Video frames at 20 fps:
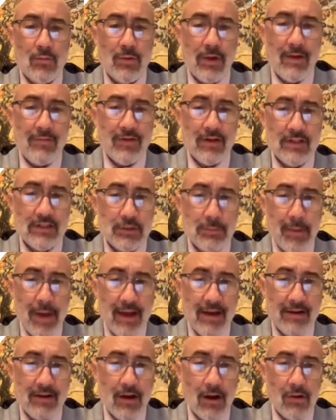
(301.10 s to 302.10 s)
We have a
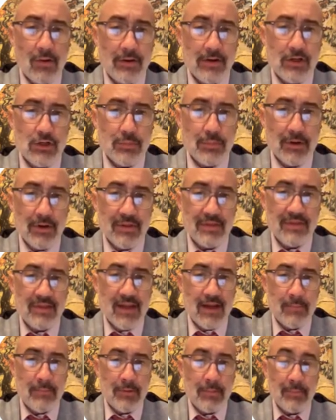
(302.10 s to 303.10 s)
Hispanic Heritage Month
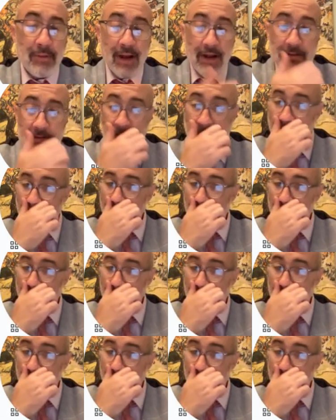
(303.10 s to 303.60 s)
themed Panther